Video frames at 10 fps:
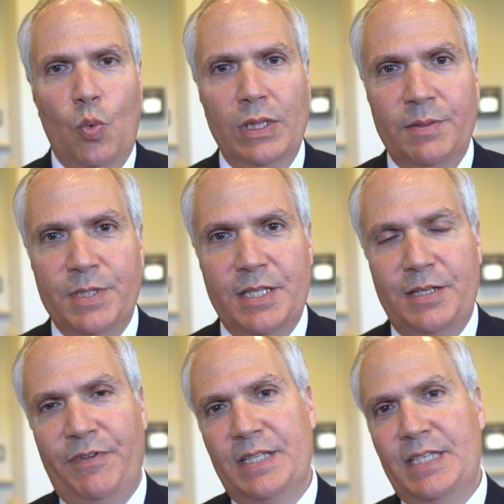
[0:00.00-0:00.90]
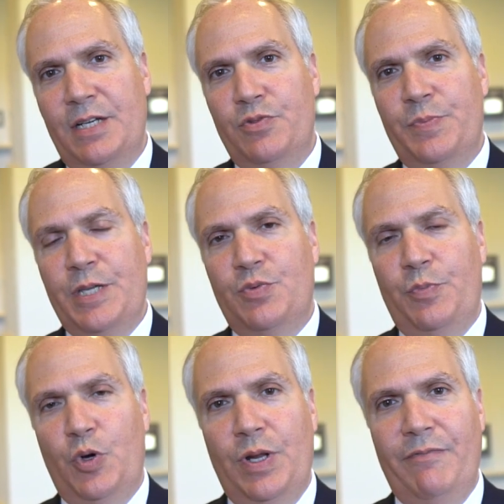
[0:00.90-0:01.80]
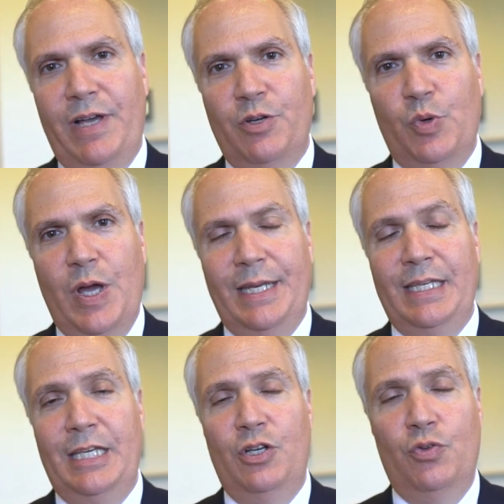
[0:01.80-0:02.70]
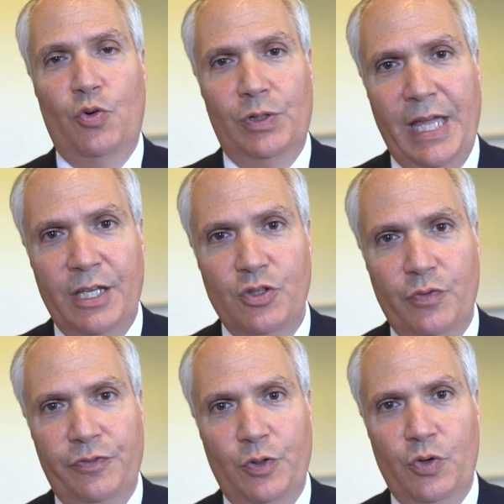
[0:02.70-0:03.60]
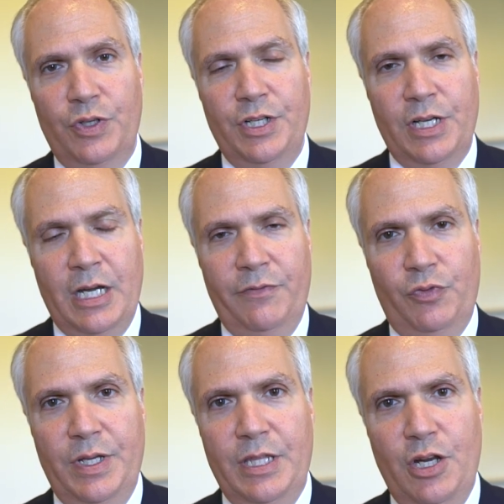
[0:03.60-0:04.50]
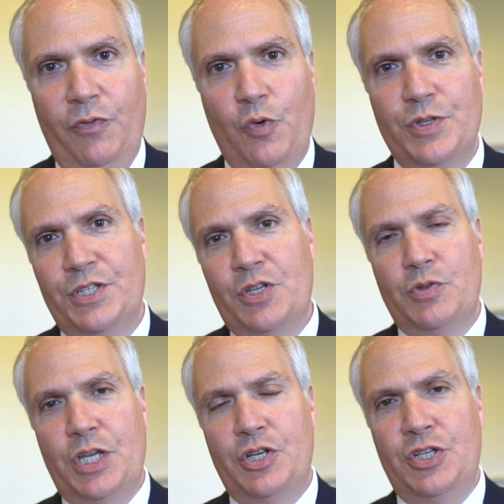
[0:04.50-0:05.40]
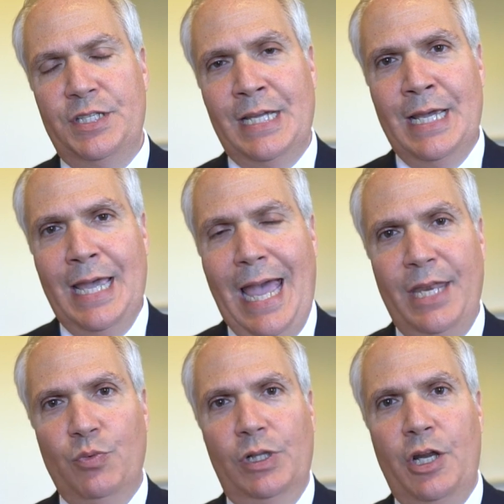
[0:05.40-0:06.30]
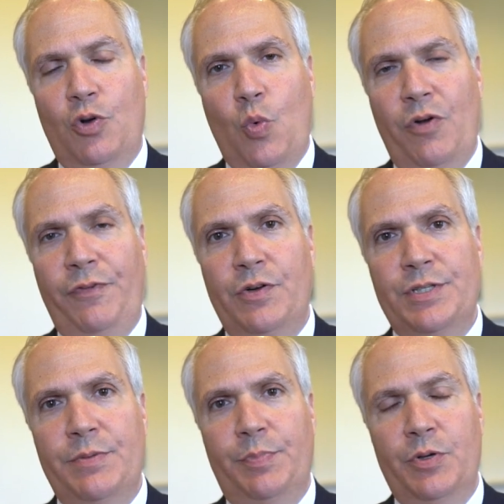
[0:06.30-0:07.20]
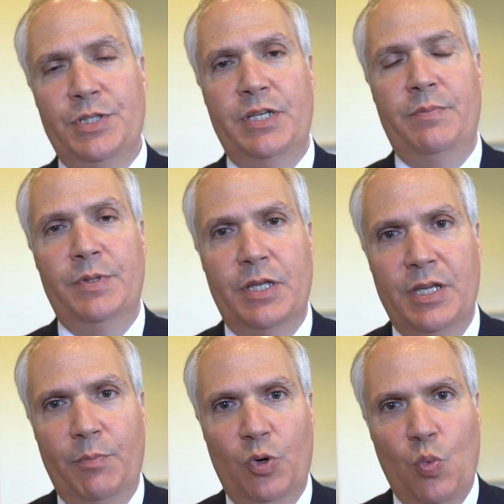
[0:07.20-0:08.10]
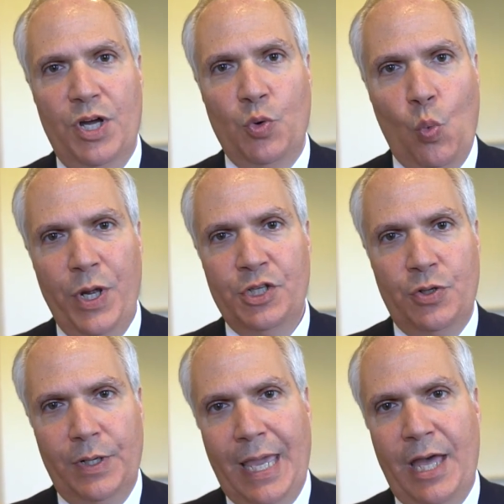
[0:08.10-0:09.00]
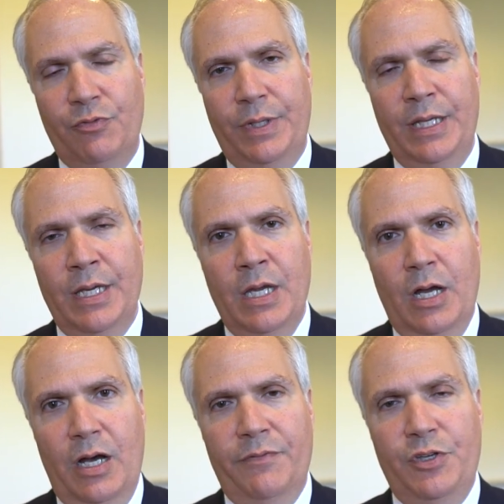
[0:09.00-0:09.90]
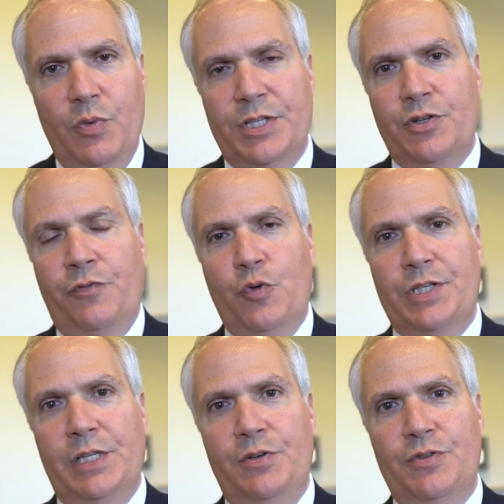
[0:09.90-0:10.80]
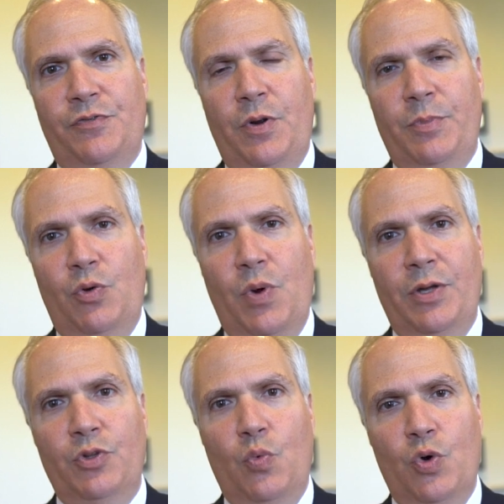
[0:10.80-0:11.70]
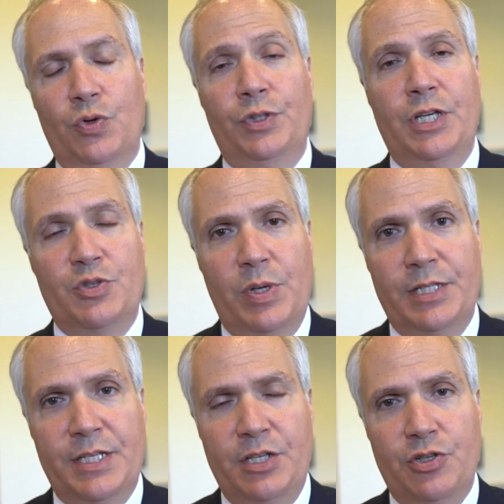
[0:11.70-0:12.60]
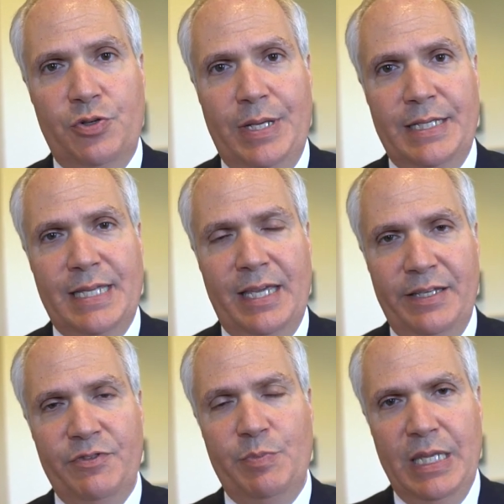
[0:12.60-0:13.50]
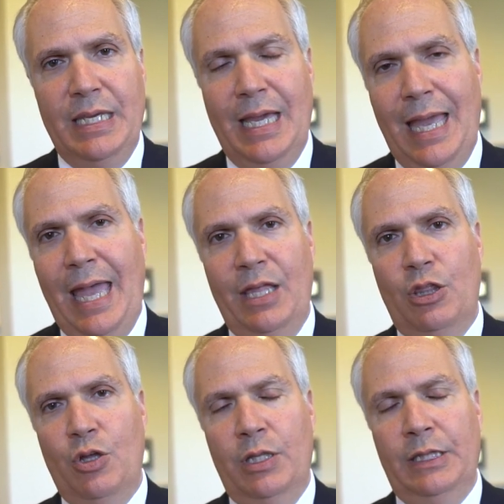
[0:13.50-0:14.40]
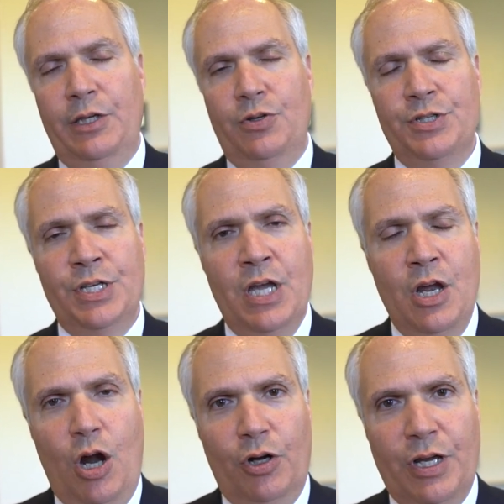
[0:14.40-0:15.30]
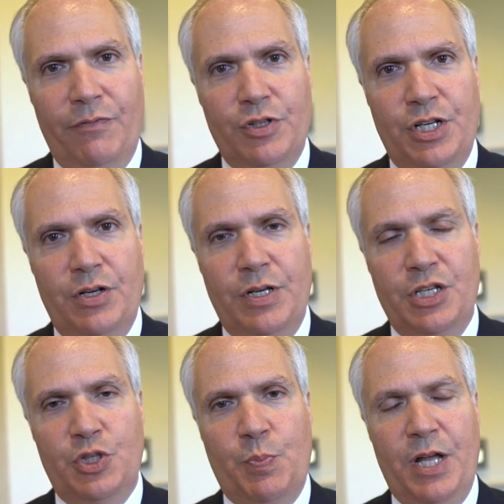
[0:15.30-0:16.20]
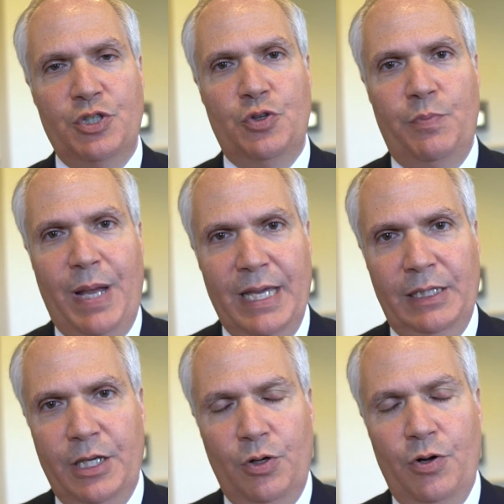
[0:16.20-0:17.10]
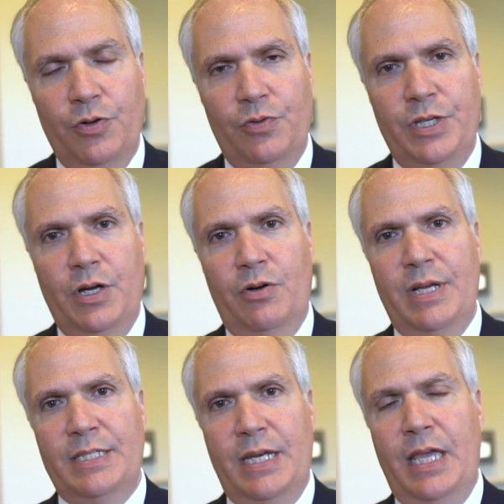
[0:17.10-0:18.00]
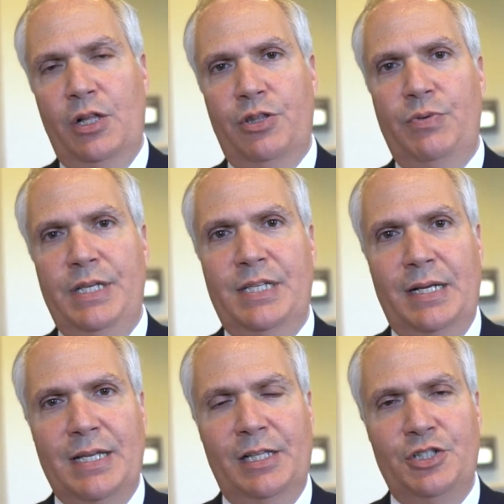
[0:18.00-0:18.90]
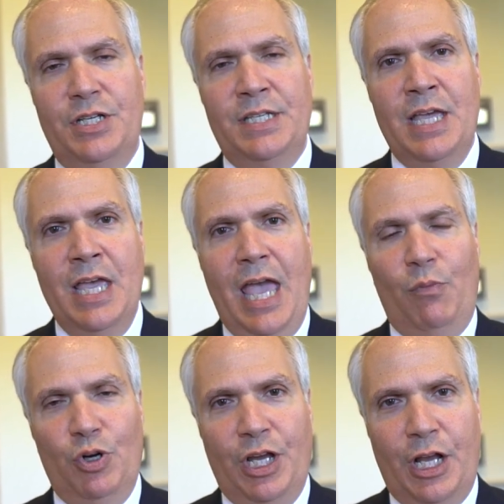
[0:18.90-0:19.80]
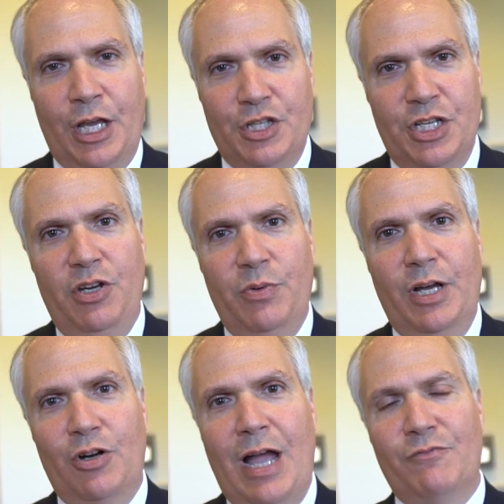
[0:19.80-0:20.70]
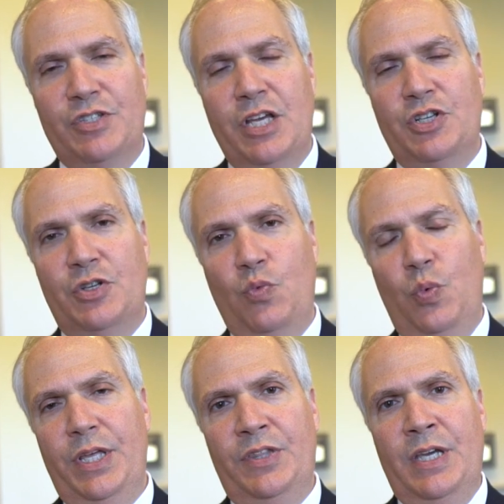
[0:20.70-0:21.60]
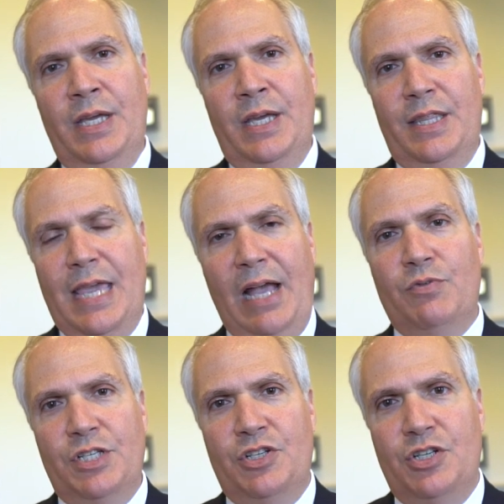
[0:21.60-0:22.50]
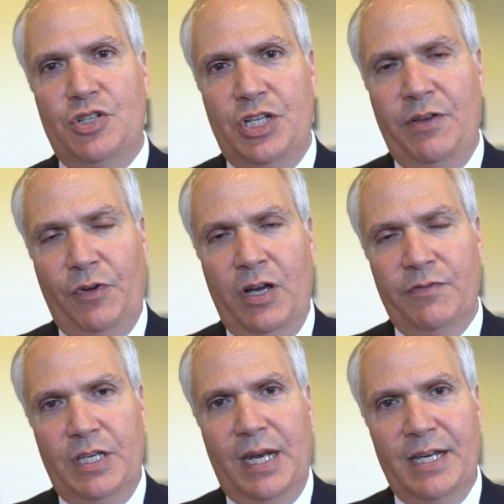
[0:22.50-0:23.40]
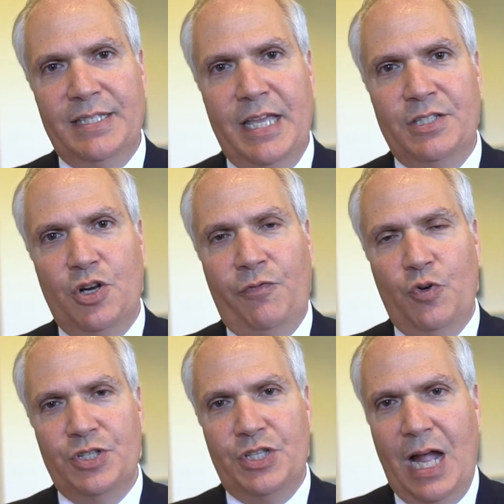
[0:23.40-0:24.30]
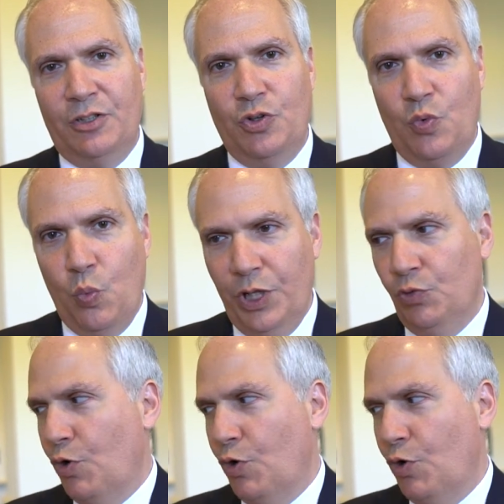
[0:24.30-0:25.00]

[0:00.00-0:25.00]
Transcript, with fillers: Welcome to the Defense and Aerospace Report. I'm Vago Muradian here in Orlando, Florida, covering the Air Force Association's annual Air Warfare Symposium, the number one winter gathering of U S Air Force leaders from around the world, as well as industry executives, media, and thought leaders. Our coverage here is sponsored by Leonardo D R S and L three Technologies, and we're continuing our conversation with the Acquisition Chief of the United States Air Force, Doctor Will